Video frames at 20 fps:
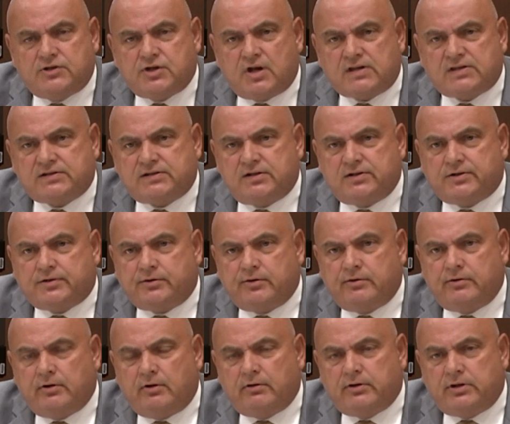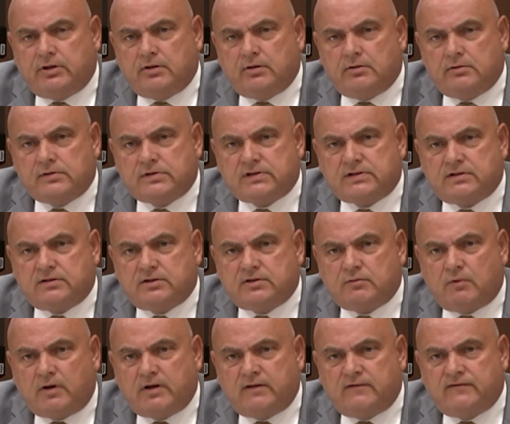Justin Trudeau used in
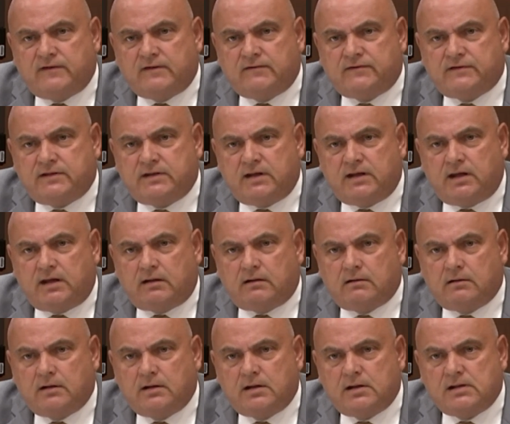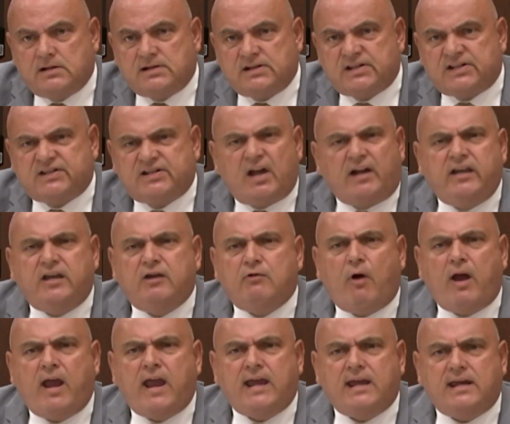2015, sunny
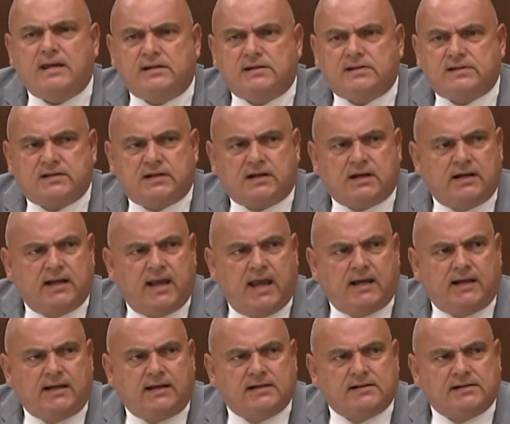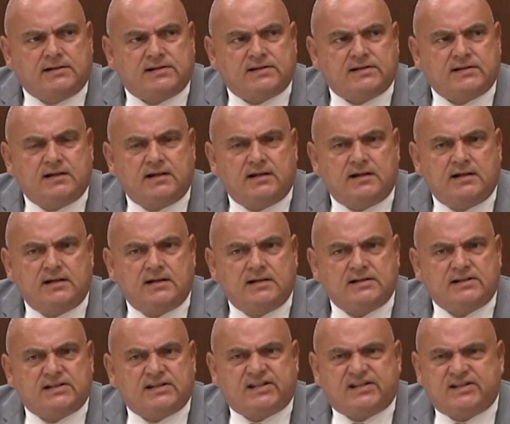ways, Canadians,
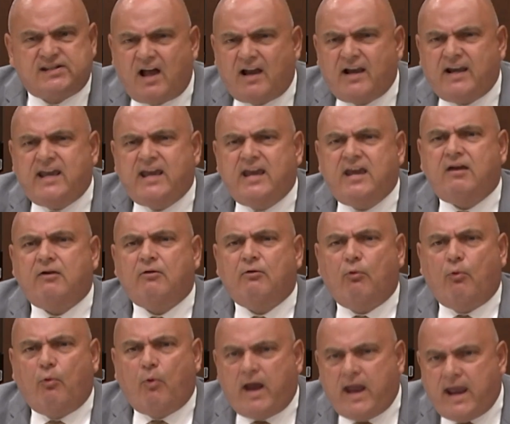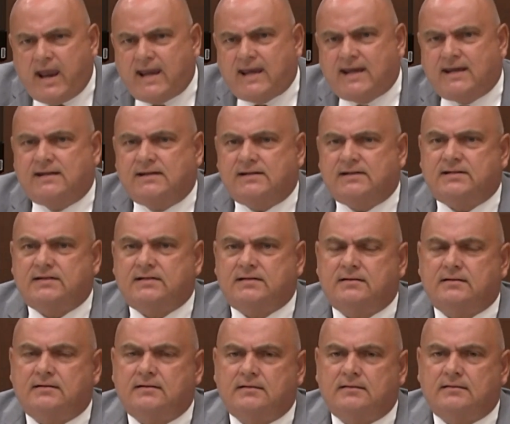sunny ways.